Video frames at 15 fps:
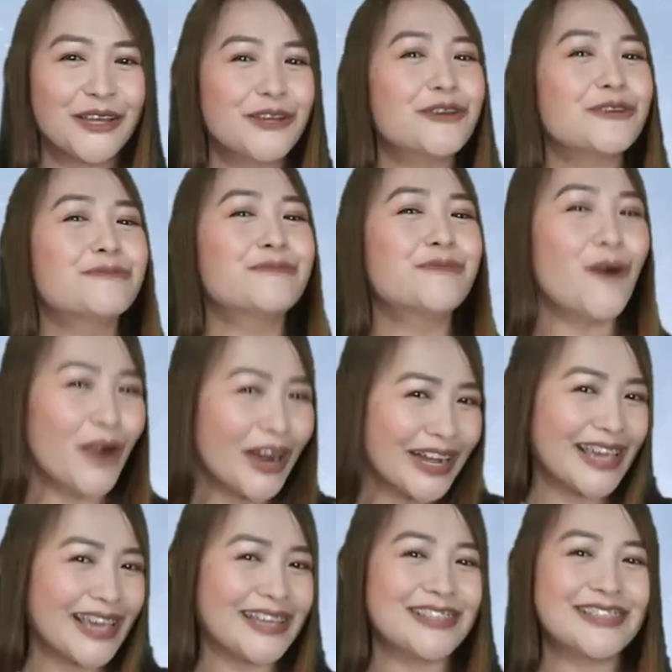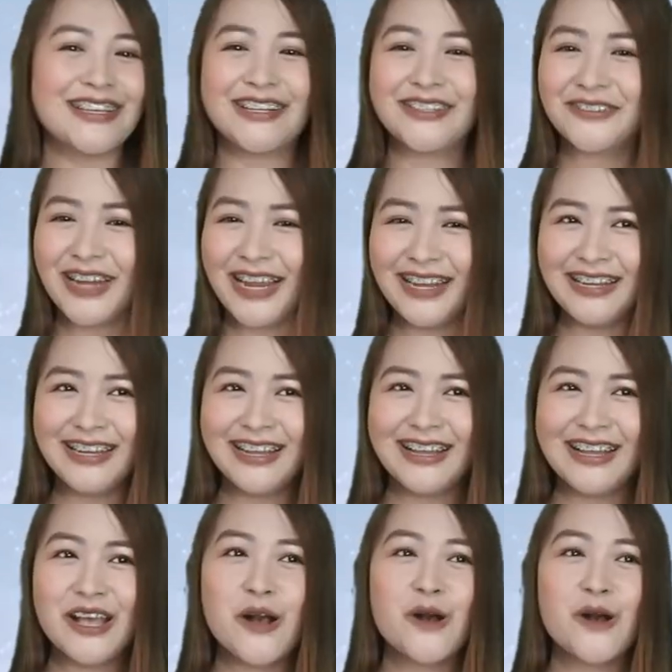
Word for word: Good morning, children.